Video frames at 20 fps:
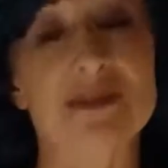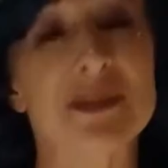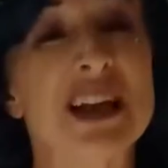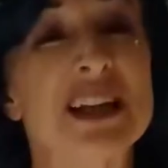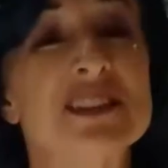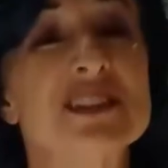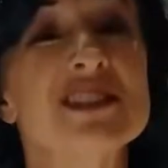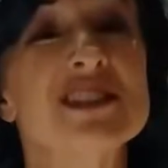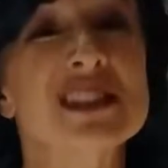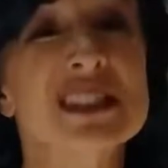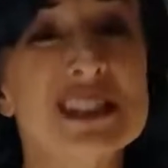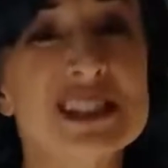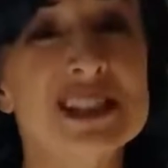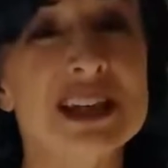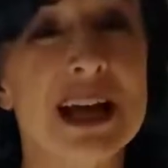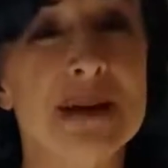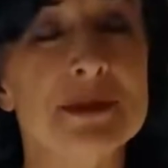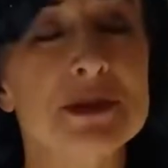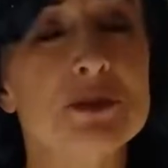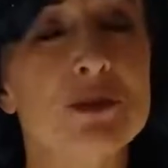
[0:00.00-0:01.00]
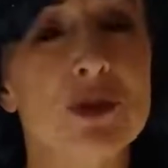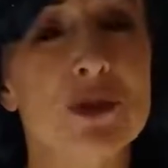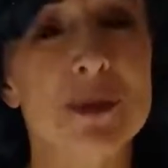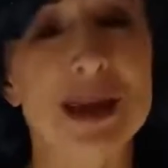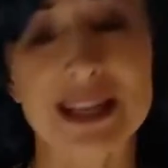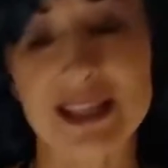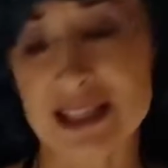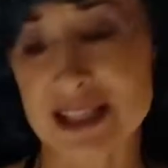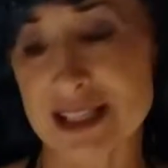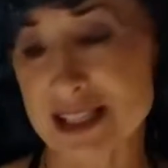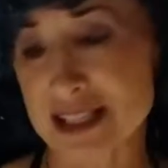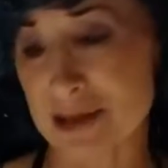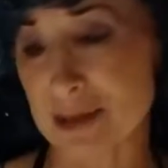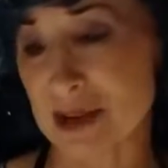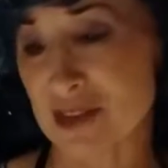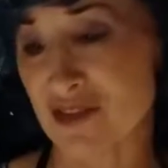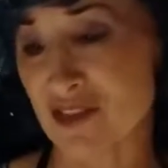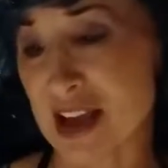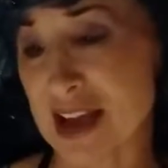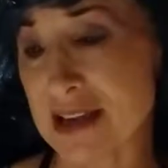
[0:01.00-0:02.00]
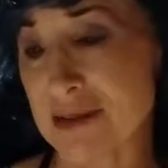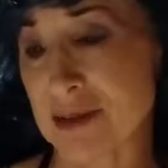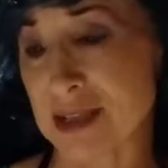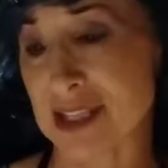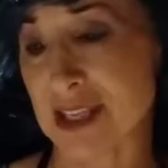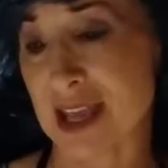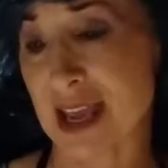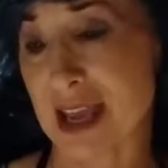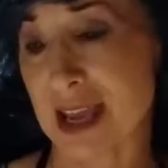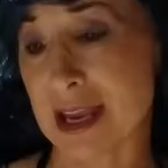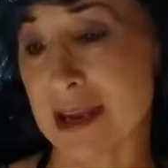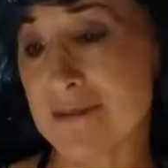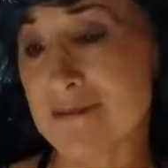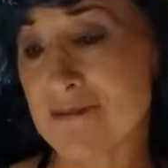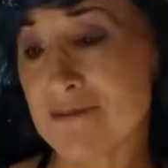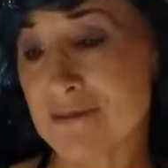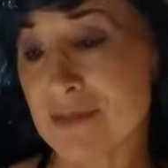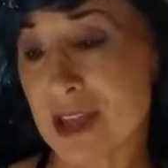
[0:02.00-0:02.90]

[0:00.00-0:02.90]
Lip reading: That's 6 times more magnesium and vitamin K.